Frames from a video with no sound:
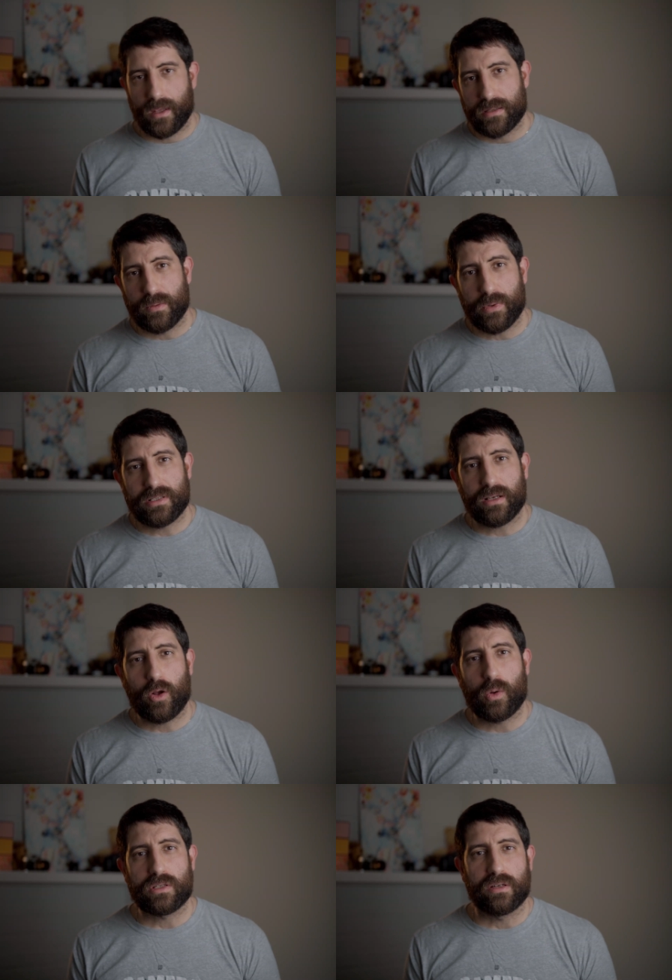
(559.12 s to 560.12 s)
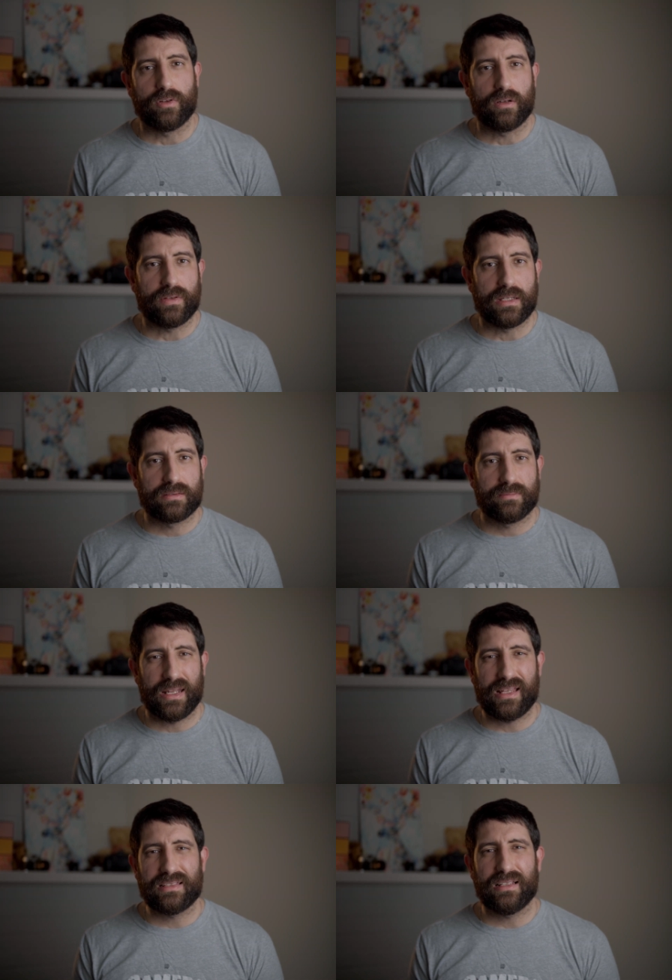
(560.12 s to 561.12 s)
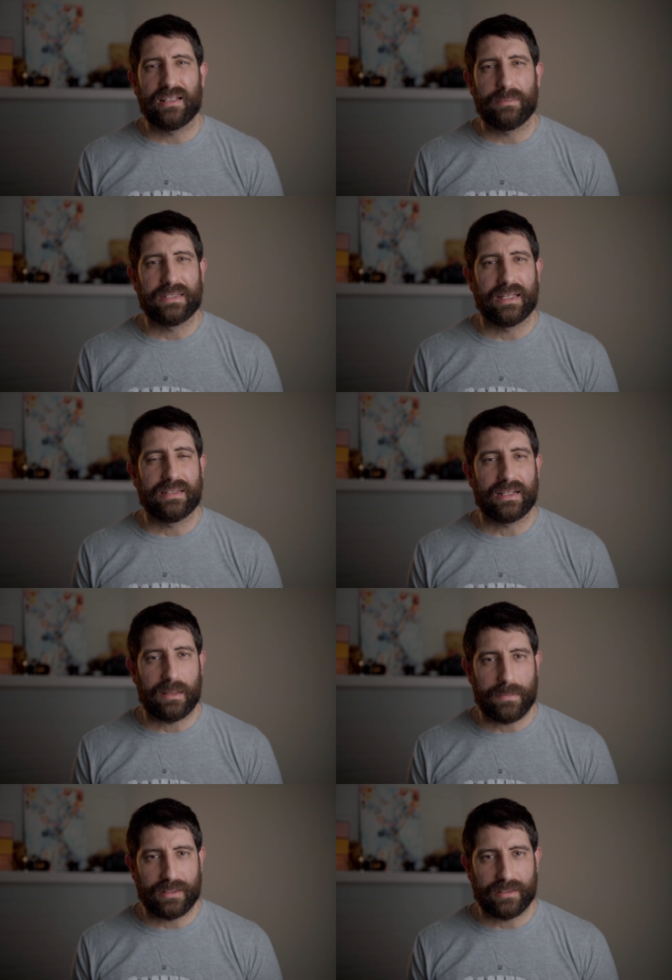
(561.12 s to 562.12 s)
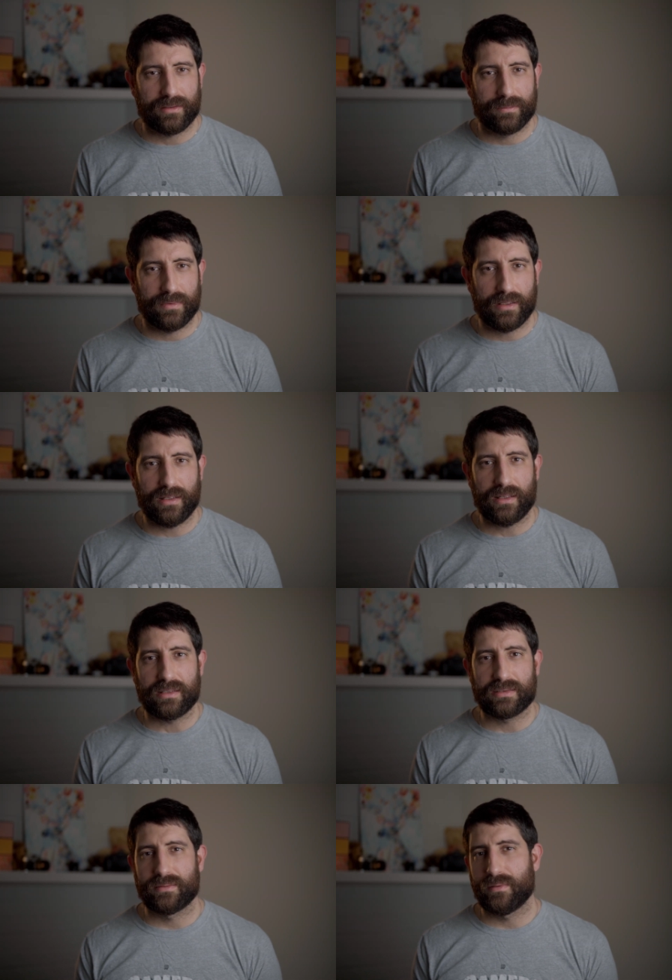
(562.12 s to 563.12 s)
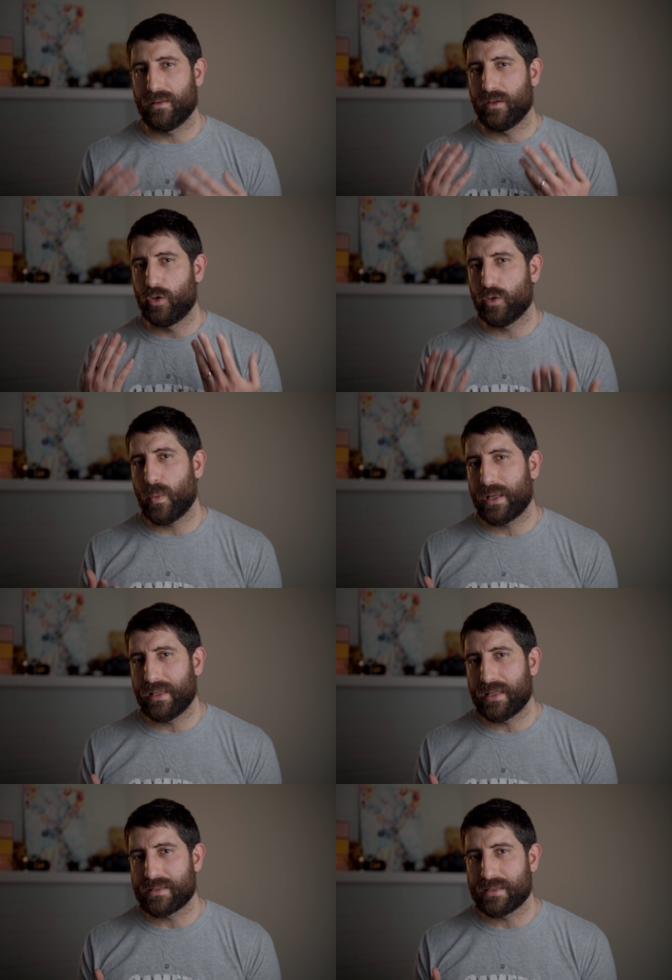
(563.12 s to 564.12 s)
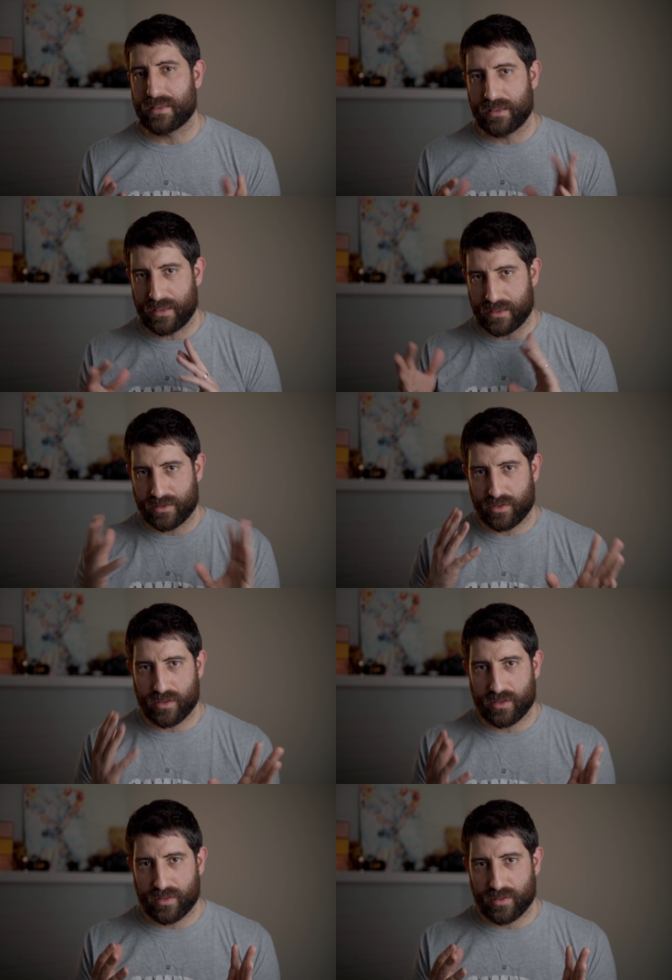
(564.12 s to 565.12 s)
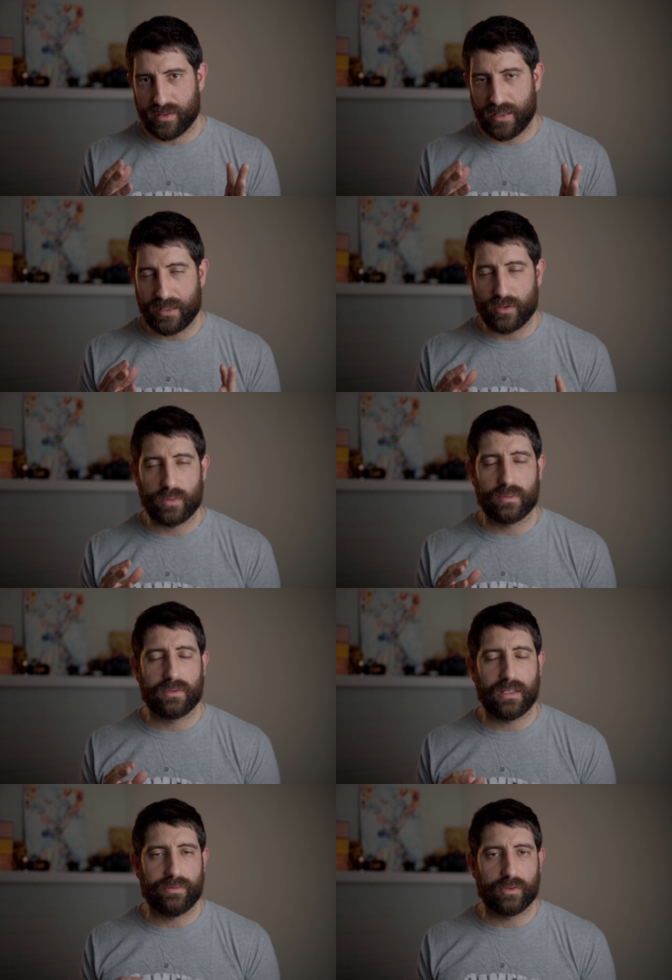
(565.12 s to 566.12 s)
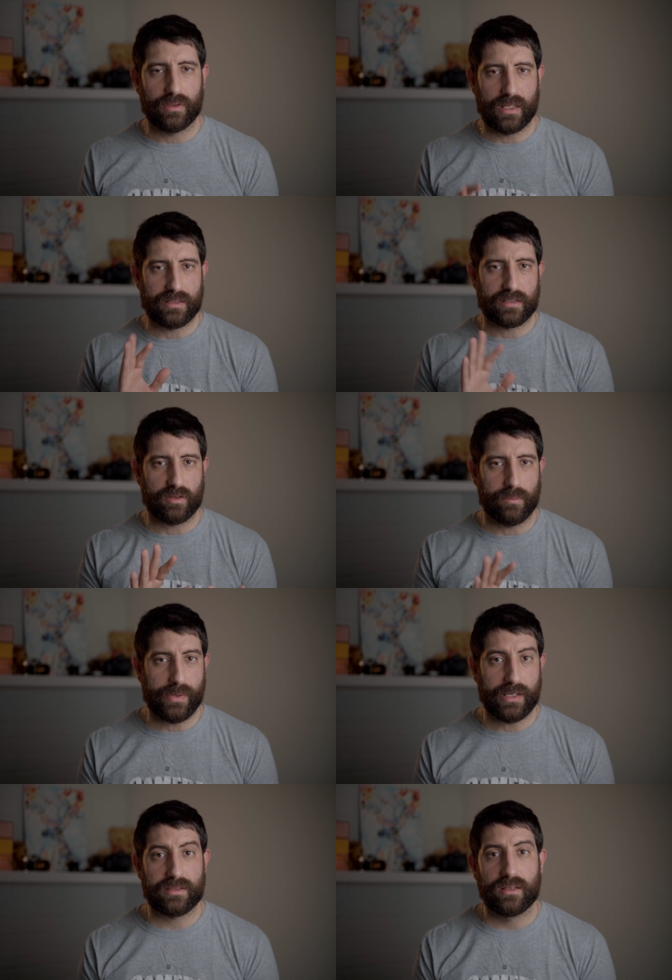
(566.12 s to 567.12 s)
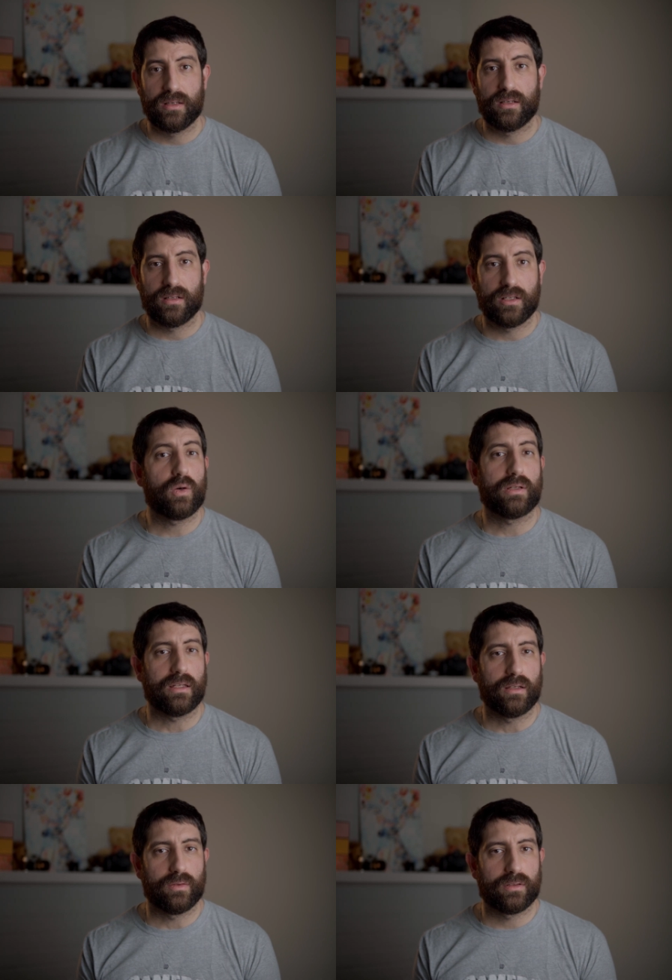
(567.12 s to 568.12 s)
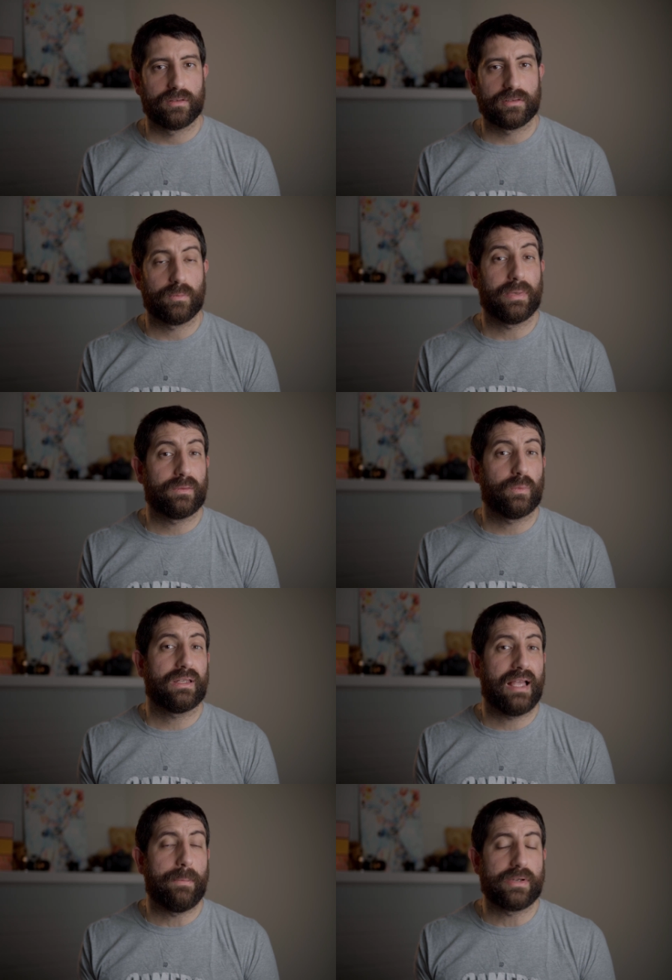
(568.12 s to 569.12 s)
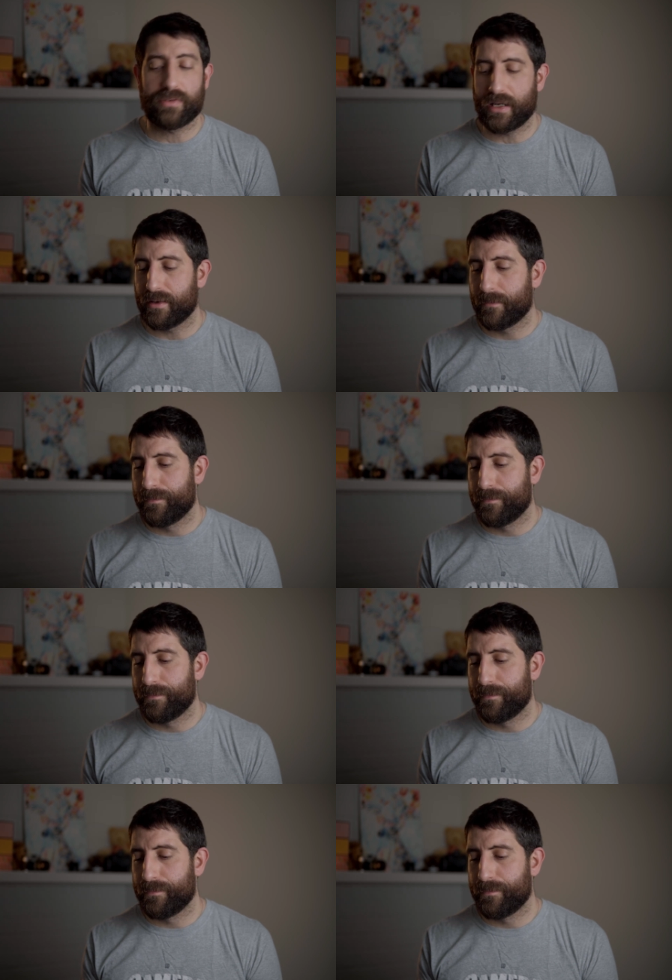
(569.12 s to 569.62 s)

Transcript: So what is the conclusion of all of this? And it's a little bit anticlimactic. The thing is, do wide lenses distort and do telephoto lenses compress? No, they don't. So, but what happened really?